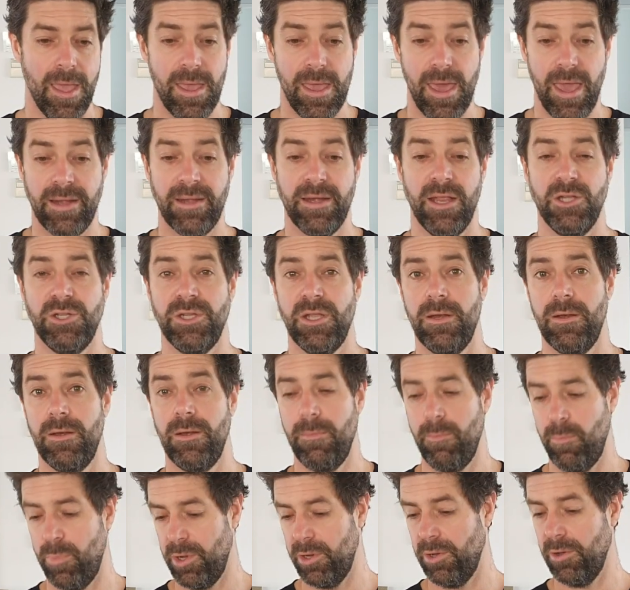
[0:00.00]

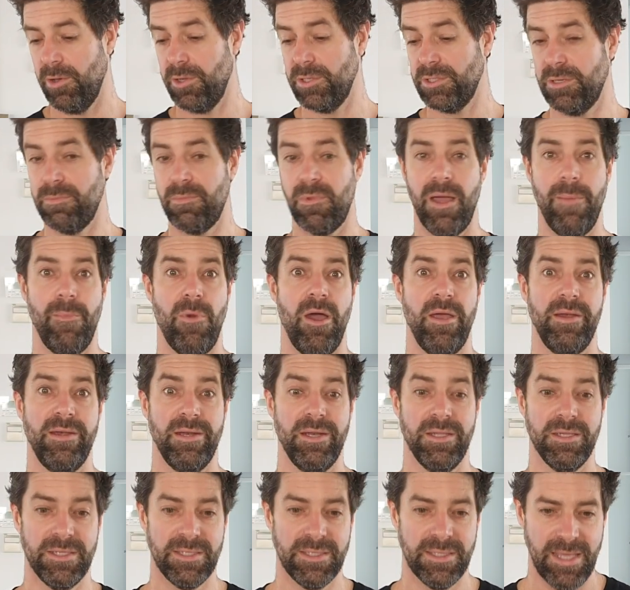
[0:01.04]
Ignition because in my mind it
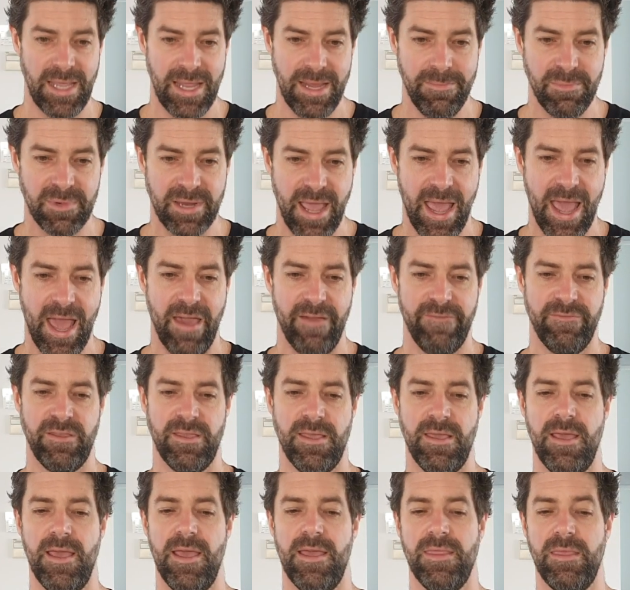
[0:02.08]
is themed
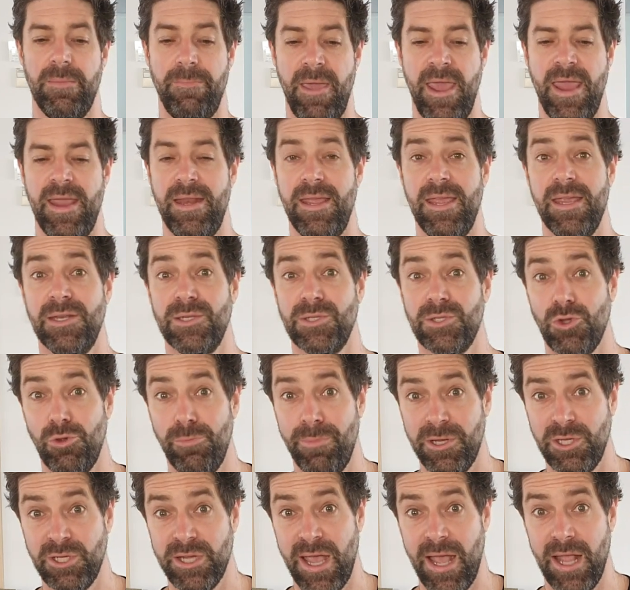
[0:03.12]
after the Panhead
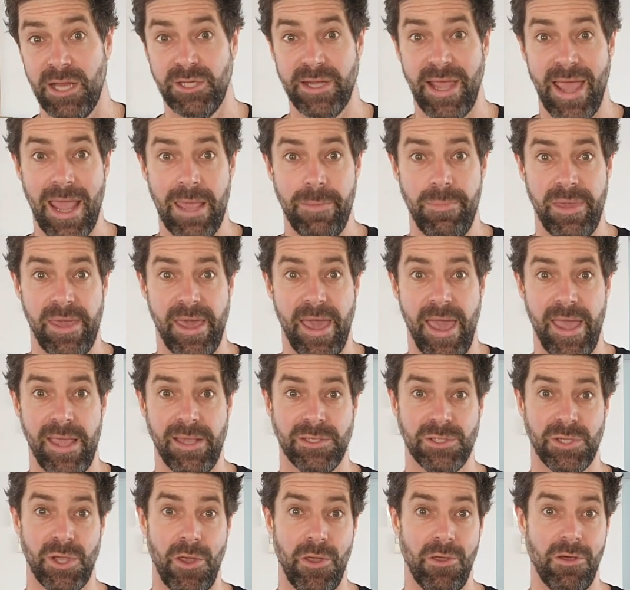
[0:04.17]
Supercharger APA,
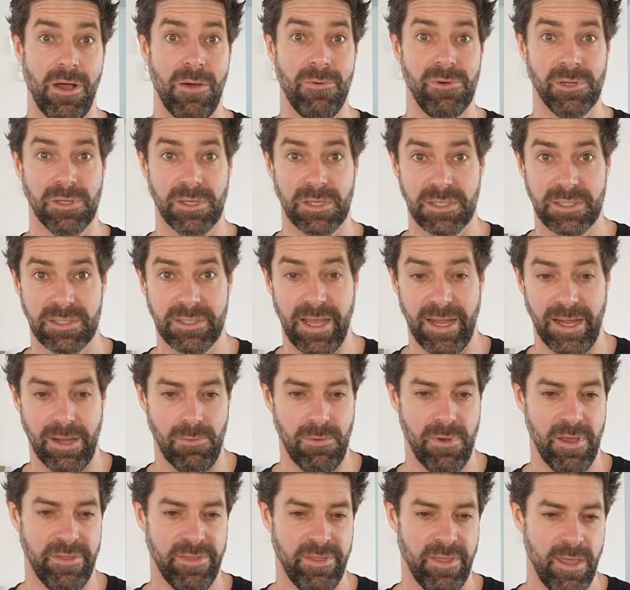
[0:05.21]
so I wanted to stick
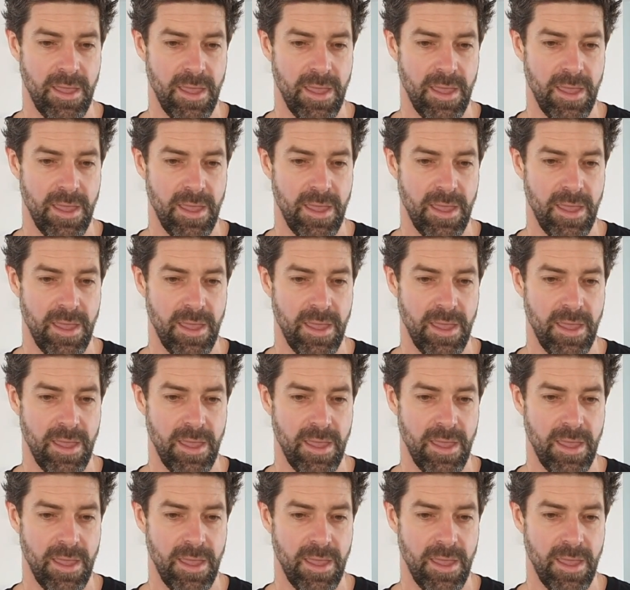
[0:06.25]
with